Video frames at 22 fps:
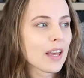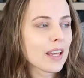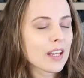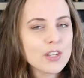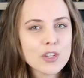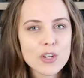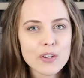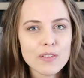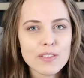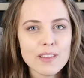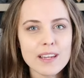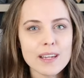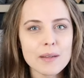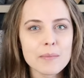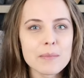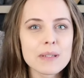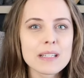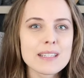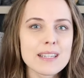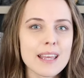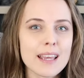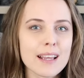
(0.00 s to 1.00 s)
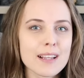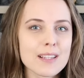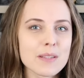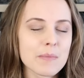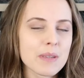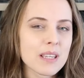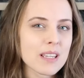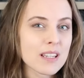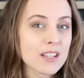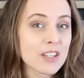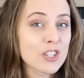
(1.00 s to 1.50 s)
Each of them takes
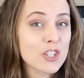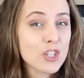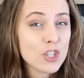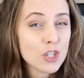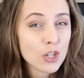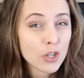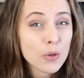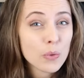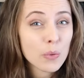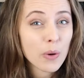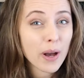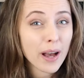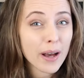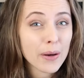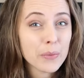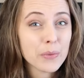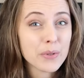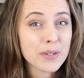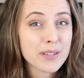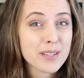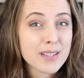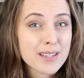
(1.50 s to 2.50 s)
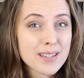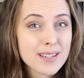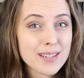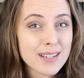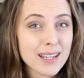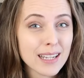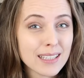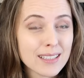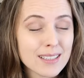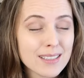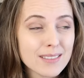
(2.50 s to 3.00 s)
me two hours to
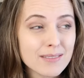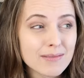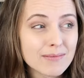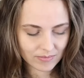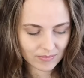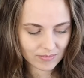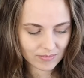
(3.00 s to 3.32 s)
knit.